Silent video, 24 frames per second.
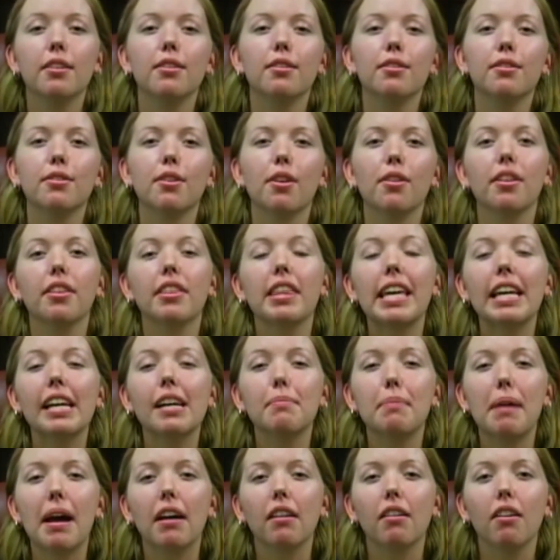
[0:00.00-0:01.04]
So the thing
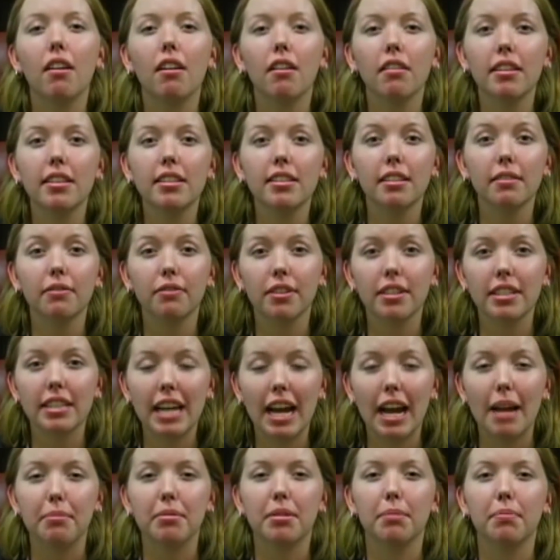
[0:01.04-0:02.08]
about all these different
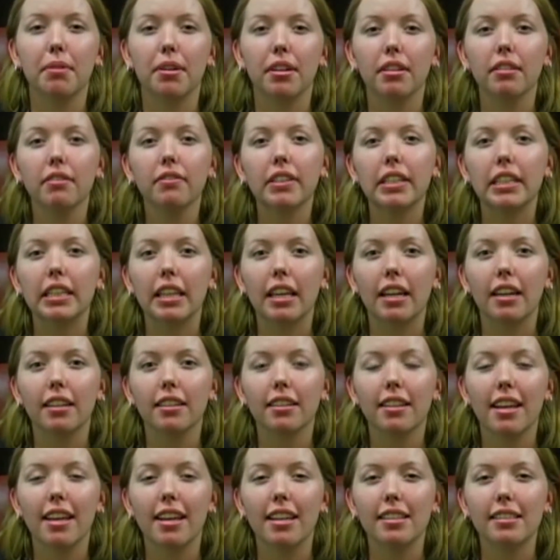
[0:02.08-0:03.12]
types of paraphilia
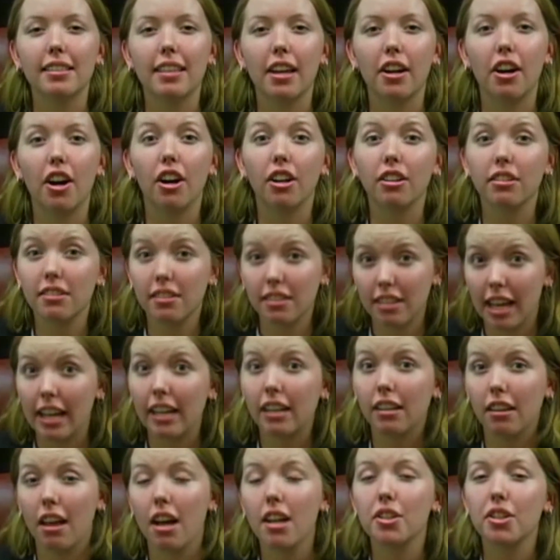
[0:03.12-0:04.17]
is they are
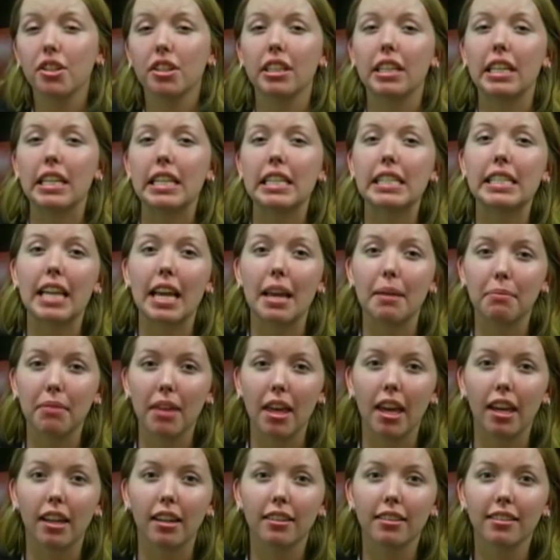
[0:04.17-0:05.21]
psychologically the same
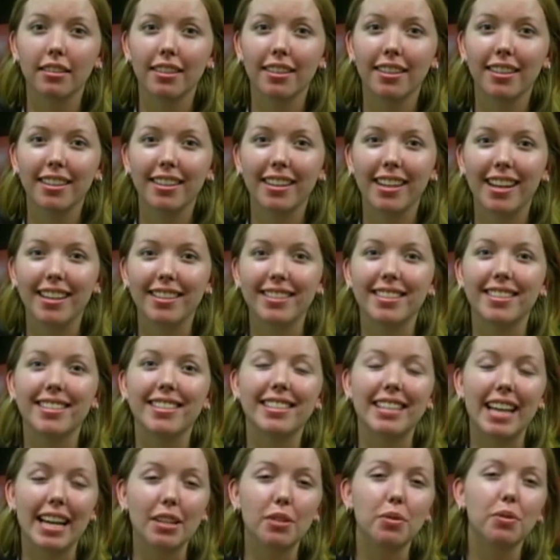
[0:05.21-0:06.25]
thing. It's a
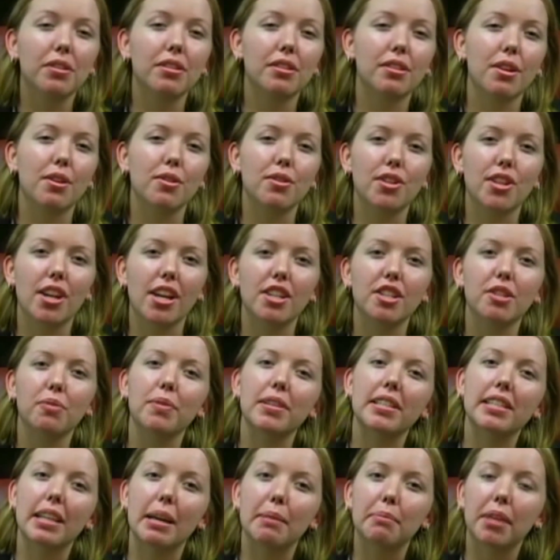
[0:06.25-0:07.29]
sexual association with
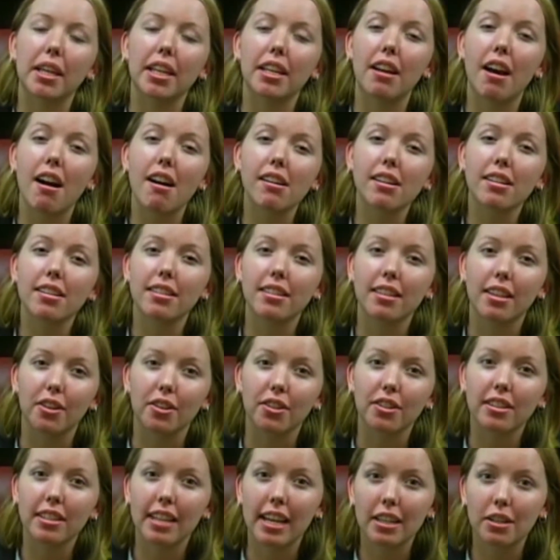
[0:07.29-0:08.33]
something not
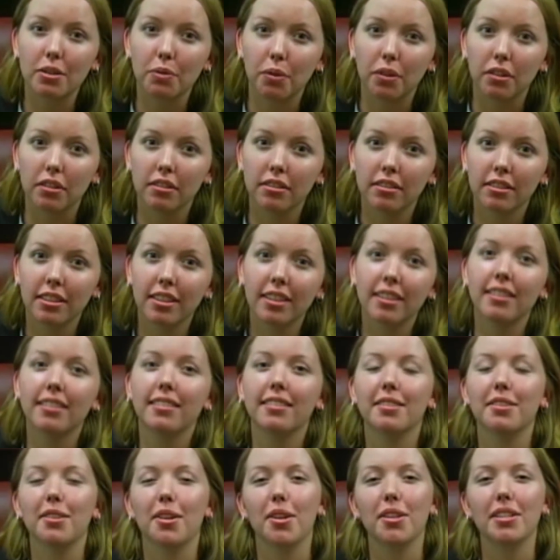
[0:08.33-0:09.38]
considered sexual.
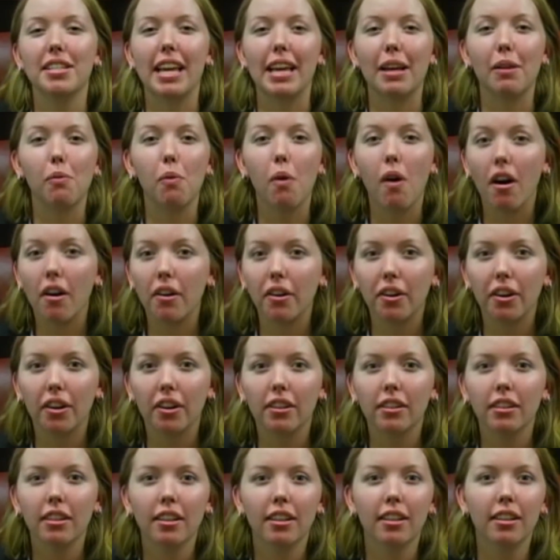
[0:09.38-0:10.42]
So you take
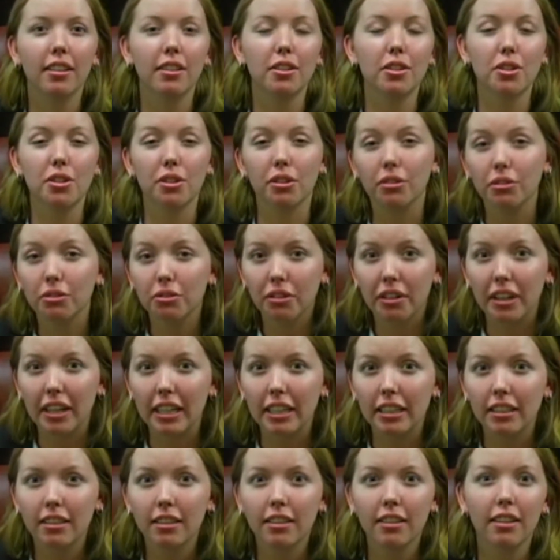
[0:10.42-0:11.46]
water,
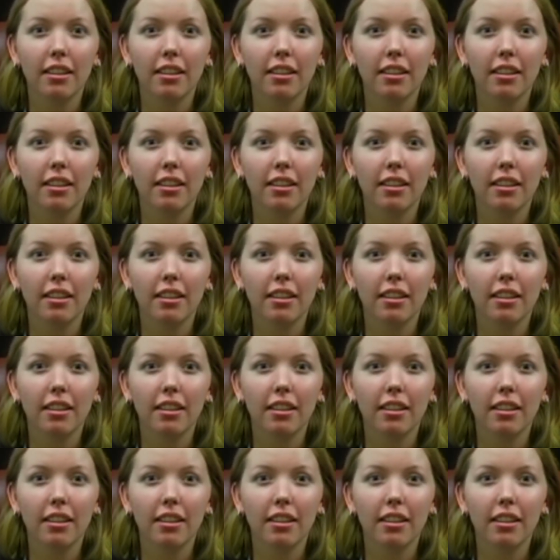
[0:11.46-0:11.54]
children,